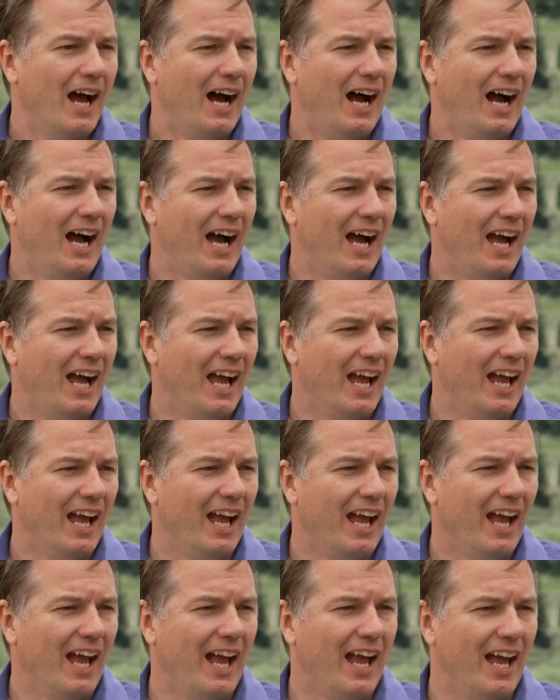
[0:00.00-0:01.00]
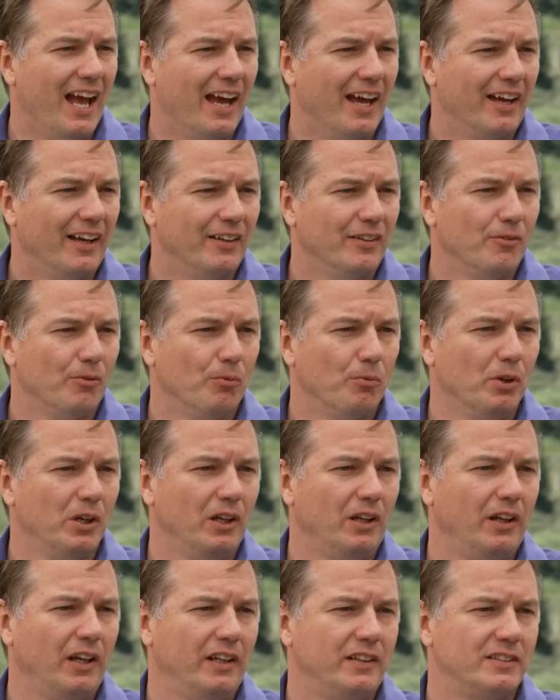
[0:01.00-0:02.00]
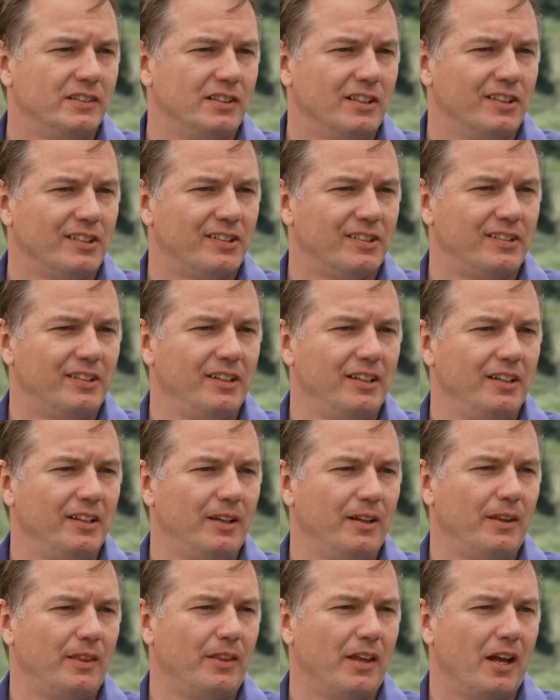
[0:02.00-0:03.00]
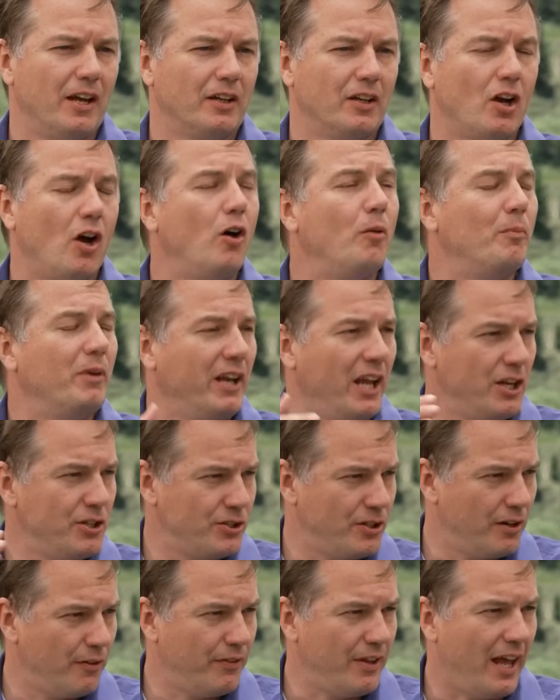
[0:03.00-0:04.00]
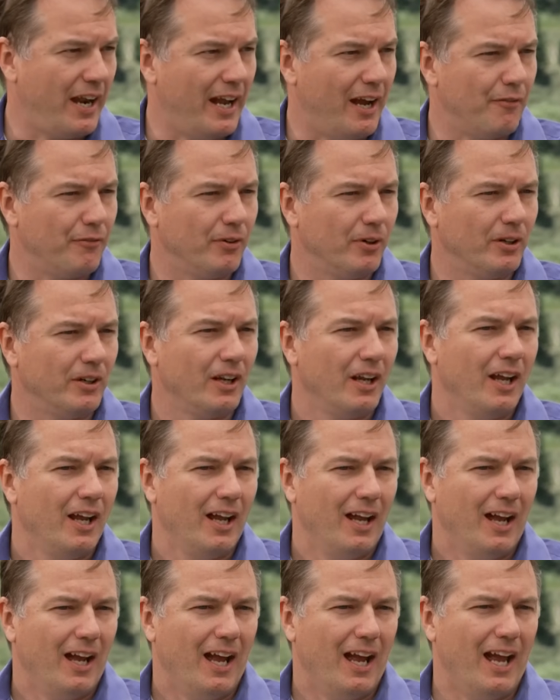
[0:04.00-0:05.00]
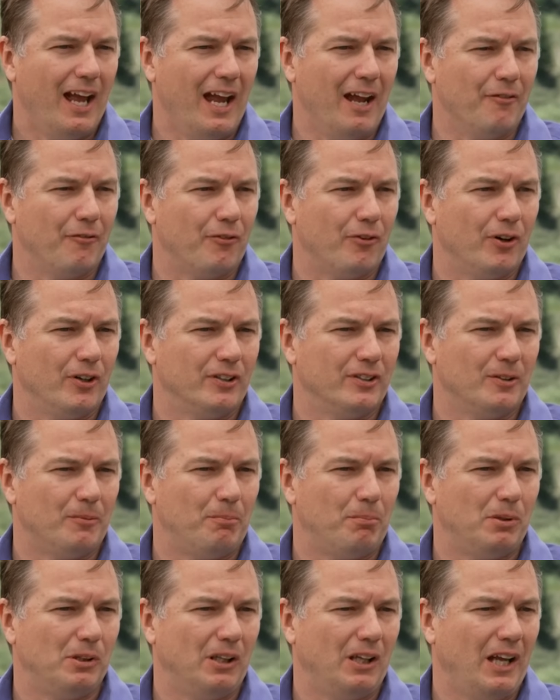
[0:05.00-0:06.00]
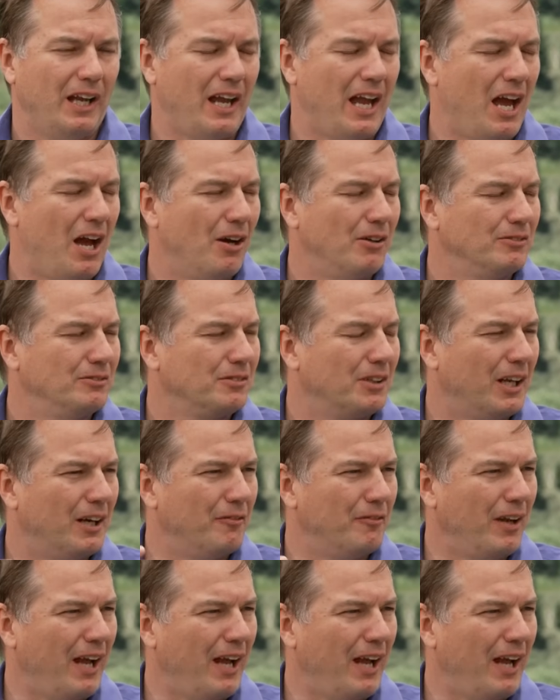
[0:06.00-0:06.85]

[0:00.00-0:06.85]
And really to see the culmination of that effort and for it to play out kind of